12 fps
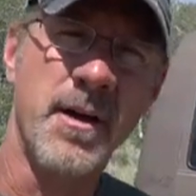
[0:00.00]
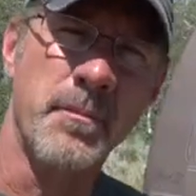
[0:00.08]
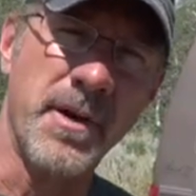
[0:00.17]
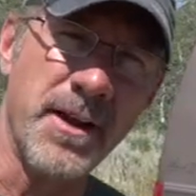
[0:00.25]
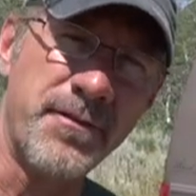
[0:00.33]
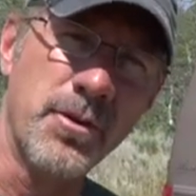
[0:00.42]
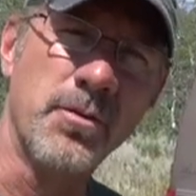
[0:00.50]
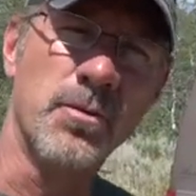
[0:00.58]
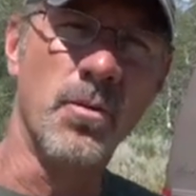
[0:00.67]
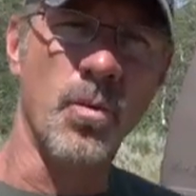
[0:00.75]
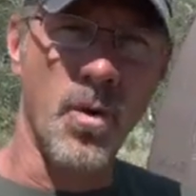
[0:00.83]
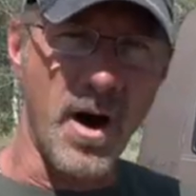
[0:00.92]
But if you
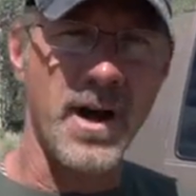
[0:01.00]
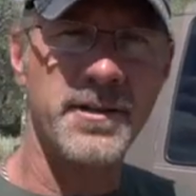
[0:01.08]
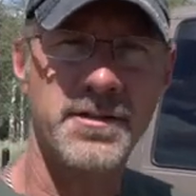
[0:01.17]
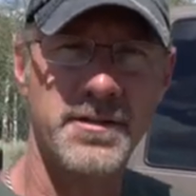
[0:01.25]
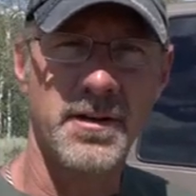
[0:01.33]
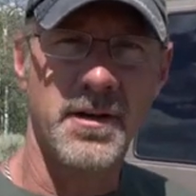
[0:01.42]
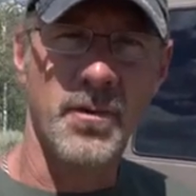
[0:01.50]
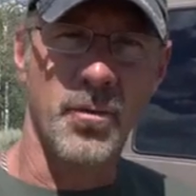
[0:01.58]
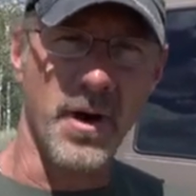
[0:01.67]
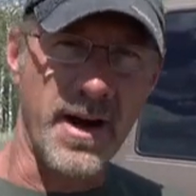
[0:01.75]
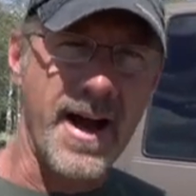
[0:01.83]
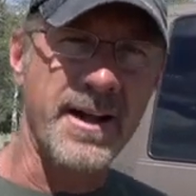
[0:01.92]
watch
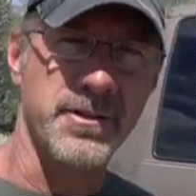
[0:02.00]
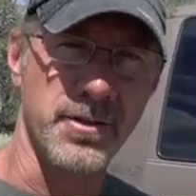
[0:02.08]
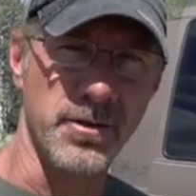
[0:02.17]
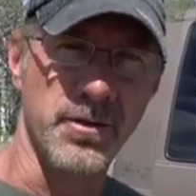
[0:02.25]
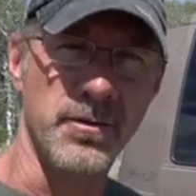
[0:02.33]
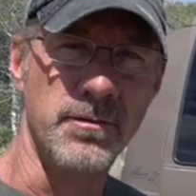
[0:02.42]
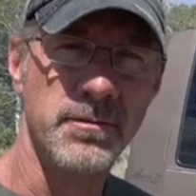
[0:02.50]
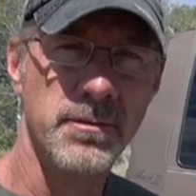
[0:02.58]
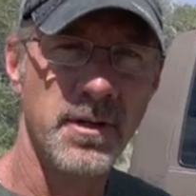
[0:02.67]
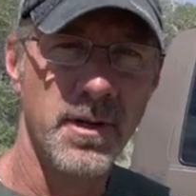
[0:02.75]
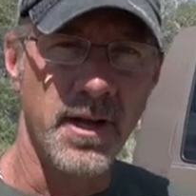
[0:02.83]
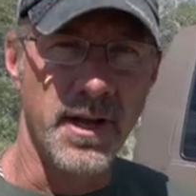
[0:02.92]
what I do,
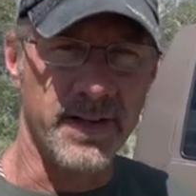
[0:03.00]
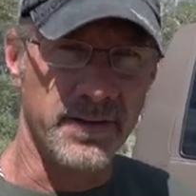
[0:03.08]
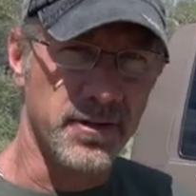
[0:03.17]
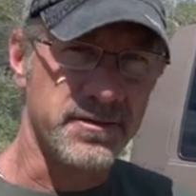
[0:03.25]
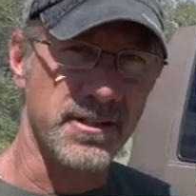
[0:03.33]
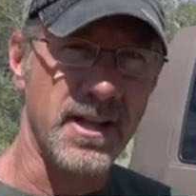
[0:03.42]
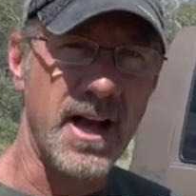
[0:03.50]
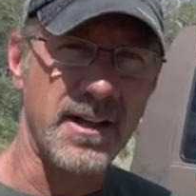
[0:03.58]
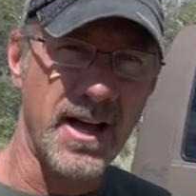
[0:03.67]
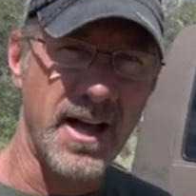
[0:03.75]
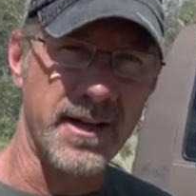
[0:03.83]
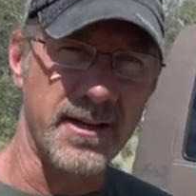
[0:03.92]
it looks a lot
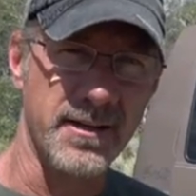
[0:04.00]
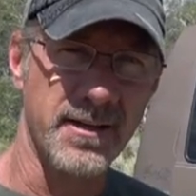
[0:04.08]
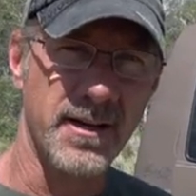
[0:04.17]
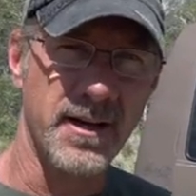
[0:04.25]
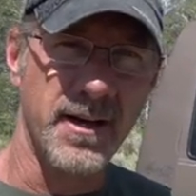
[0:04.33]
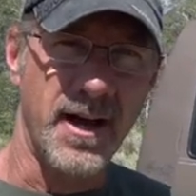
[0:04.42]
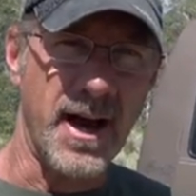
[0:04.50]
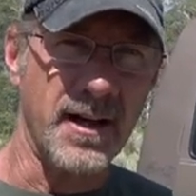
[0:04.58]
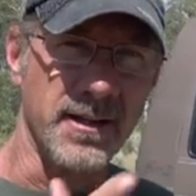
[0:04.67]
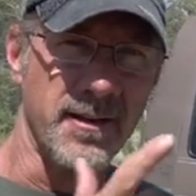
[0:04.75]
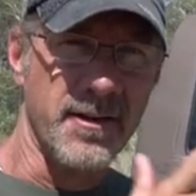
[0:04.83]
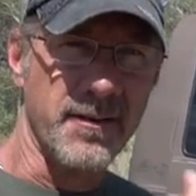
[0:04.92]
like I
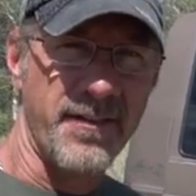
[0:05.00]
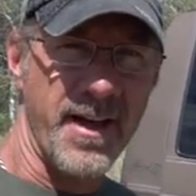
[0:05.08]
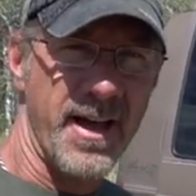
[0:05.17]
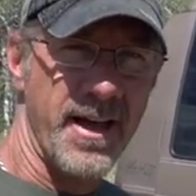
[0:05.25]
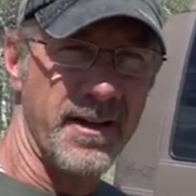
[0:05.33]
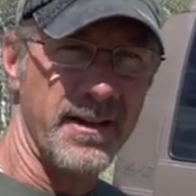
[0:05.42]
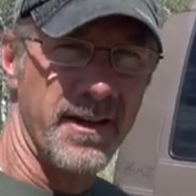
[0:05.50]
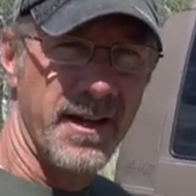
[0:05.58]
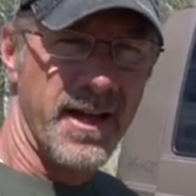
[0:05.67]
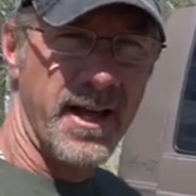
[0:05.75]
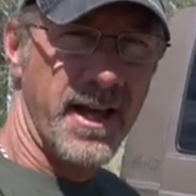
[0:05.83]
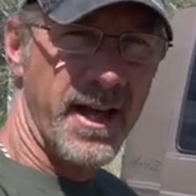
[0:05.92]
live in a van
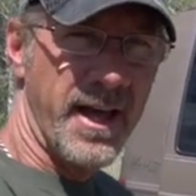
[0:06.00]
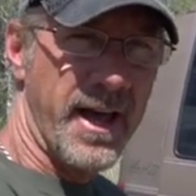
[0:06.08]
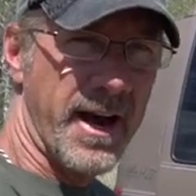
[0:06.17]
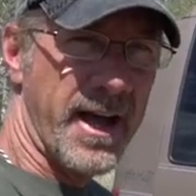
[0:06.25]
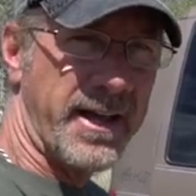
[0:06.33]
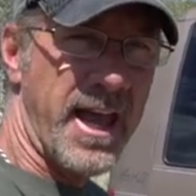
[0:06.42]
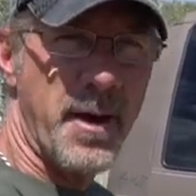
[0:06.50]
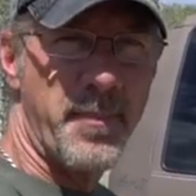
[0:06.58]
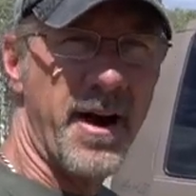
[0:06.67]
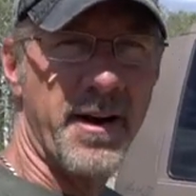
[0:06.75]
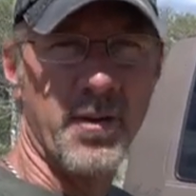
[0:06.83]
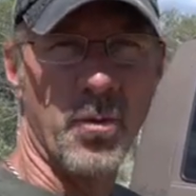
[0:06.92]
and I camp
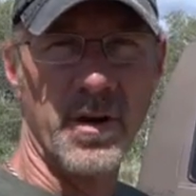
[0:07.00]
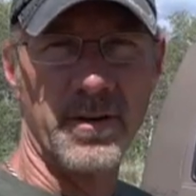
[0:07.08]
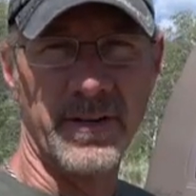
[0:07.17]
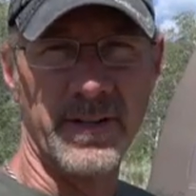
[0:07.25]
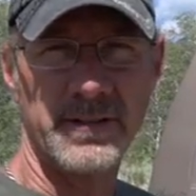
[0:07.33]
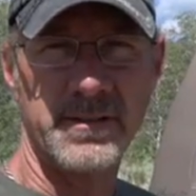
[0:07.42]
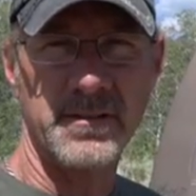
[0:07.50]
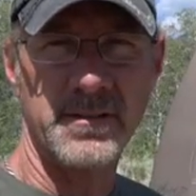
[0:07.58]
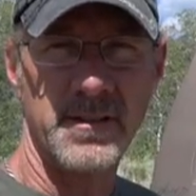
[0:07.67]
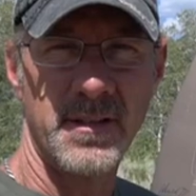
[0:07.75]
out in the wilderness.